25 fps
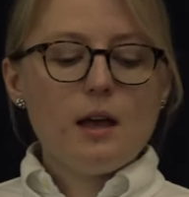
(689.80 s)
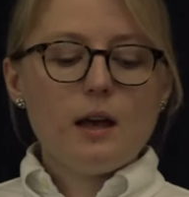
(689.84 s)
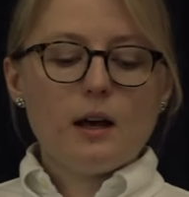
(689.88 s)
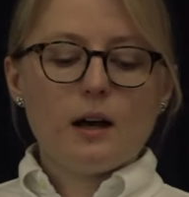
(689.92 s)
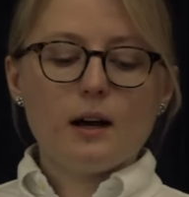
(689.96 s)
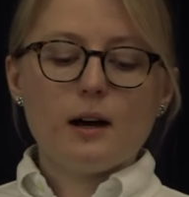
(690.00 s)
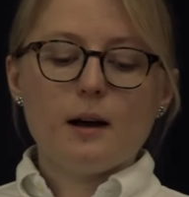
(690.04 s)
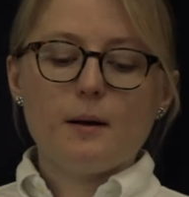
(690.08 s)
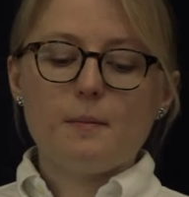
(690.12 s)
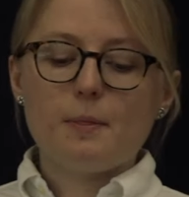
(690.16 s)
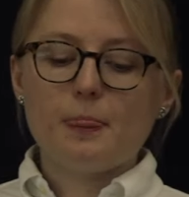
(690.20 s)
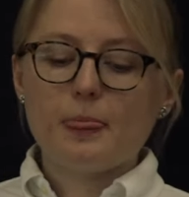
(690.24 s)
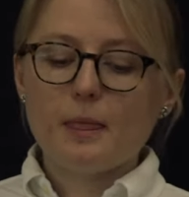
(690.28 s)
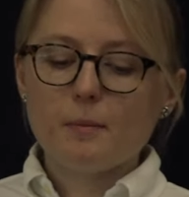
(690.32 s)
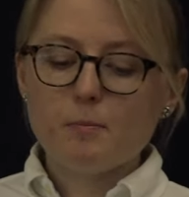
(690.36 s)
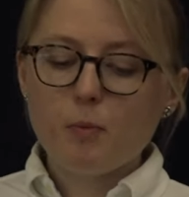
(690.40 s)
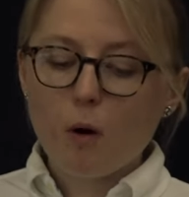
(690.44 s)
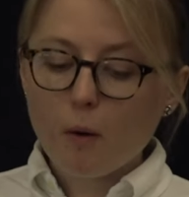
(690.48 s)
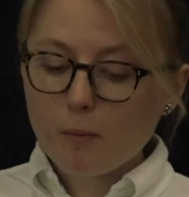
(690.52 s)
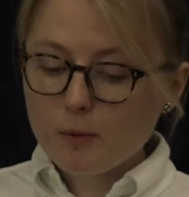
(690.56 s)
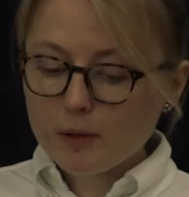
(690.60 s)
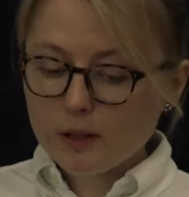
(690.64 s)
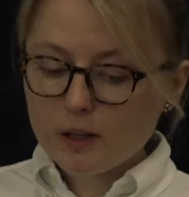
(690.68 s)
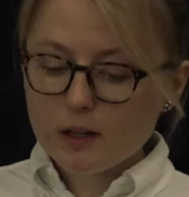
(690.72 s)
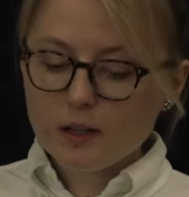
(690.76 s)

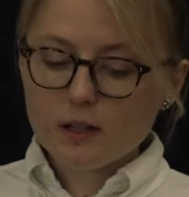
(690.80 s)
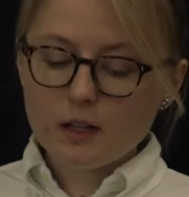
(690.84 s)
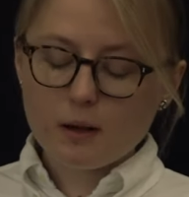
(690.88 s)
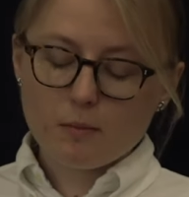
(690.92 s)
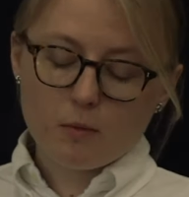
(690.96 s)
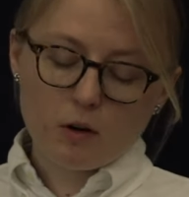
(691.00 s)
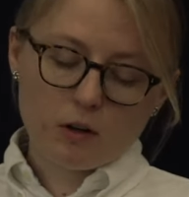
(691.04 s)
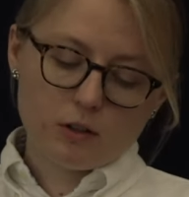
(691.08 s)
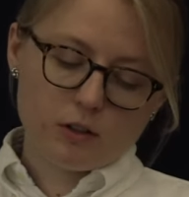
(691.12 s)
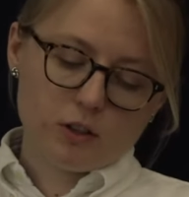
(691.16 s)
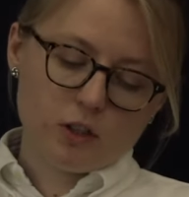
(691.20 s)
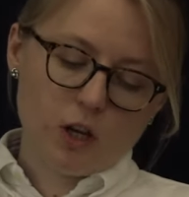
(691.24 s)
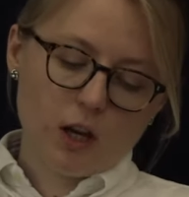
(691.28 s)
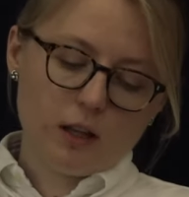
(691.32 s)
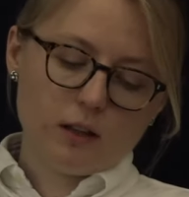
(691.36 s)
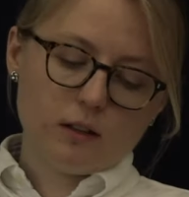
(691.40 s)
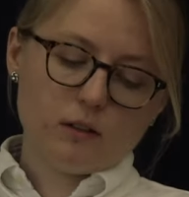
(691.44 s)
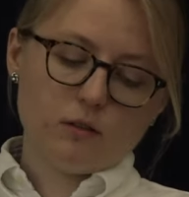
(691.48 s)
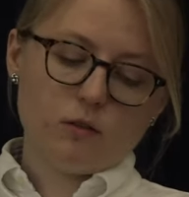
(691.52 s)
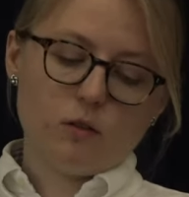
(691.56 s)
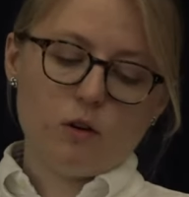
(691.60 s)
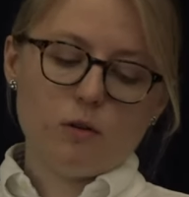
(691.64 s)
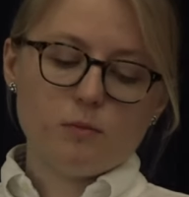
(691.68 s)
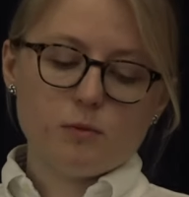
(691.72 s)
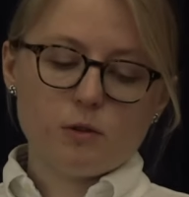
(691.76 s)
popular among certain
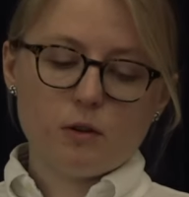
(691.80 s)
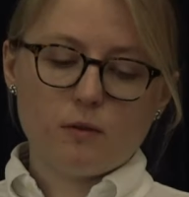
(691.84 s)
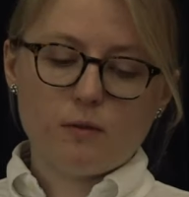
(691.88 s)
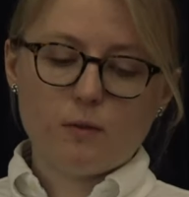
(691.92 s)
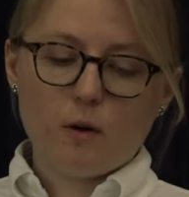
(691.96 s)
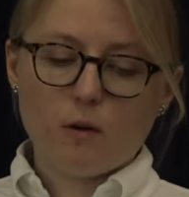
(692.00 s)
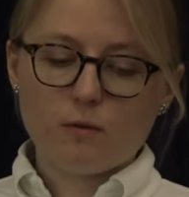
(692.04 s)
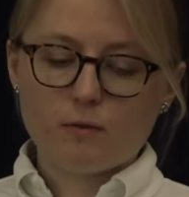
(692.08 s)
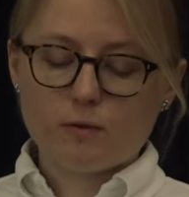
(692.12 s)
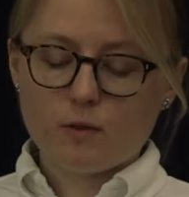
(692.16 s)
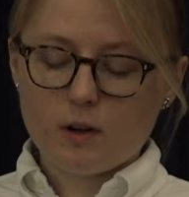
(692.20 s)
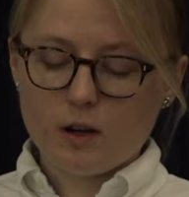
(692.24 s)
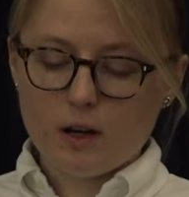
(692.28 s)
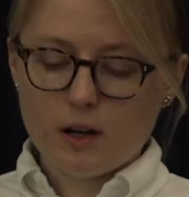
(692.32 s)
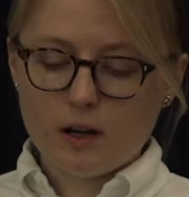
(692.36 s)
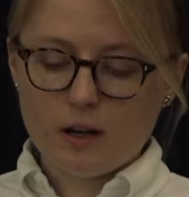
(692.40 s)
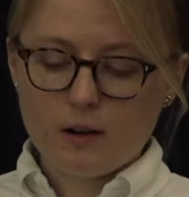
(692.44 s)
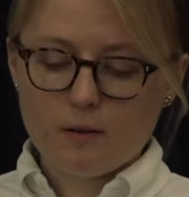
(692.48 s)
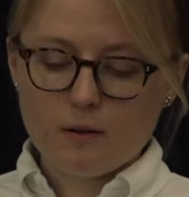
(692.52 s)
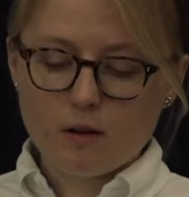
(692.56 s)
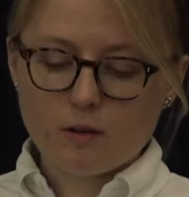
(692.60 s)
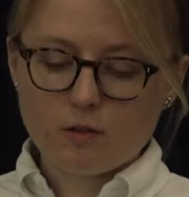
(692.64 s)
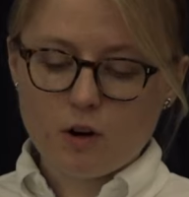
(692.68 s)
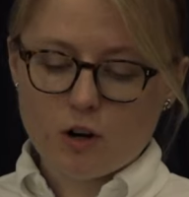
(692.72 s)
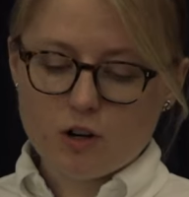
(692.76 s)
groups of
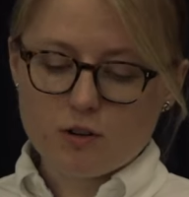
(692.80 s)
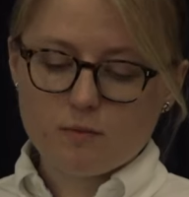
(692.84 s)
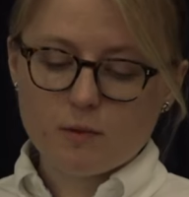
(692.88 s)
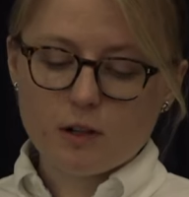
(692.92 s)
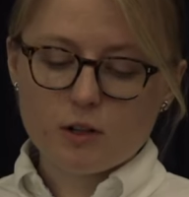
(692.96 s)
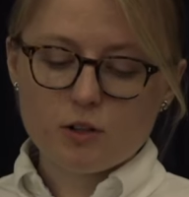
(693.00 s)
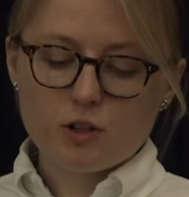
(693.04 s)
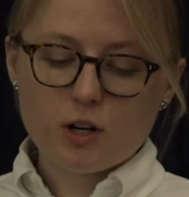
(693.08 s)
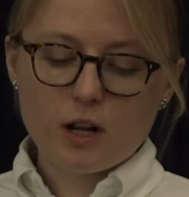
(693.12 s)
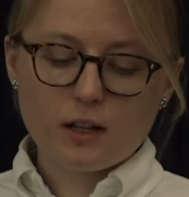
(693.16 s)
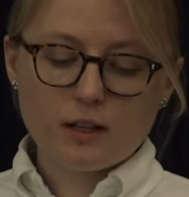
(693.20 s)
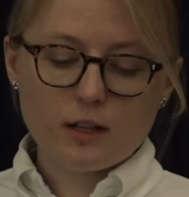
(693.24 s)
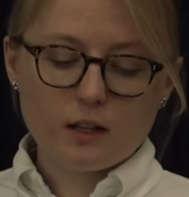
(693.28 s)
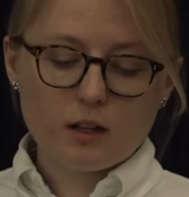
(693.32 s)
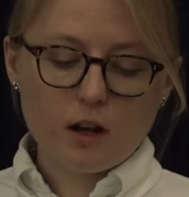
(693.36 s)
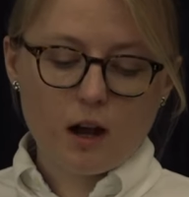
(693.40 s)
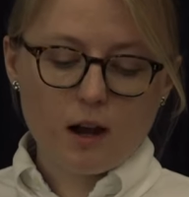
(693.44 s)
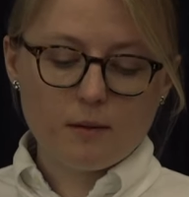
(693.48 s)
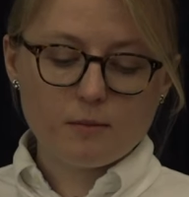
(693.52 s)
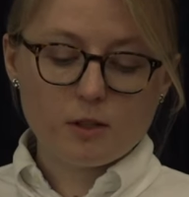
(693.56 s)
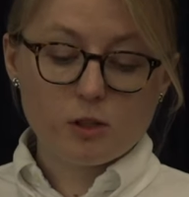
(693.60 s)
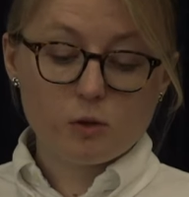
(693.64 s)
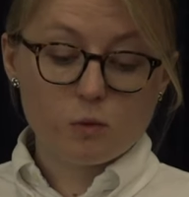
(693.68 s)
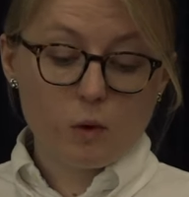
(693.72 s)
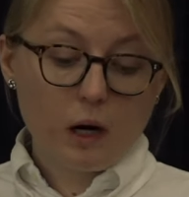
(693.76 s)
Russian military at the
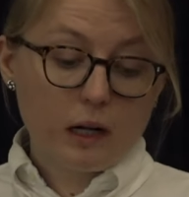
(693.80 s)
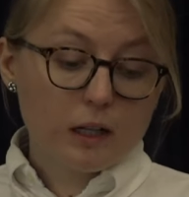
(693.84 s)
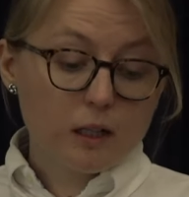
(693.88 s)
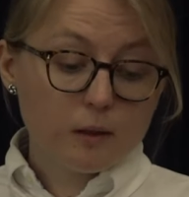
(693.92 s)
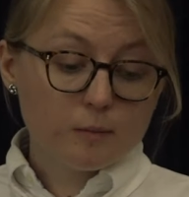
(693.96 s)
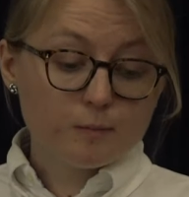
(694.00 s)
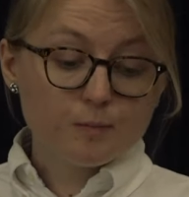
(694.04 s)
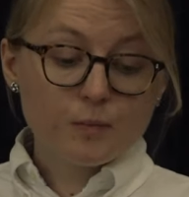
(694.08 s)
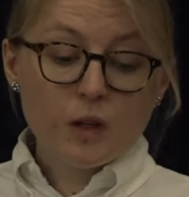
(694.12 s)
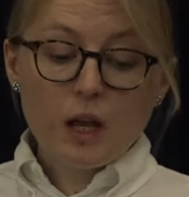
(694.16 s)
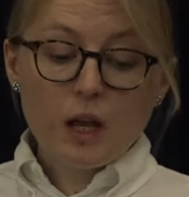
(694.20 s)
time as well.